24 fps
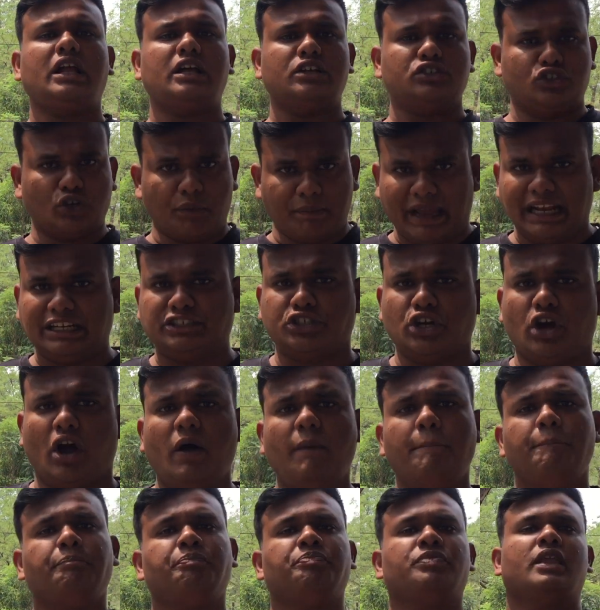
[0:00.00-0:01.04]
So make sure
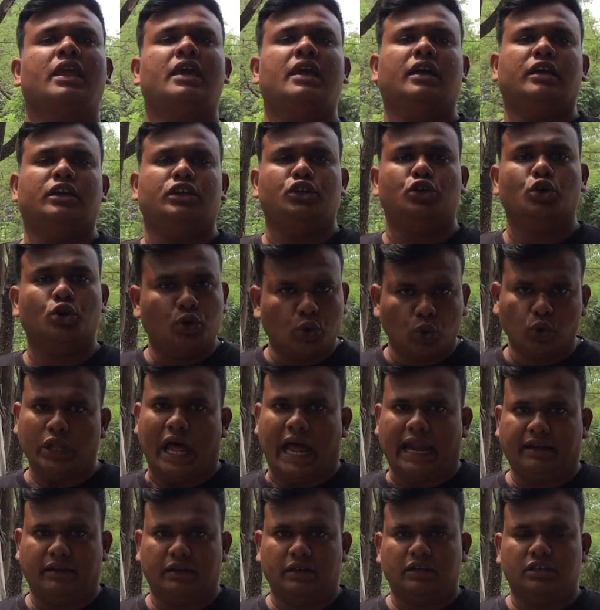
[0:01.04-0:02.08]
you do that,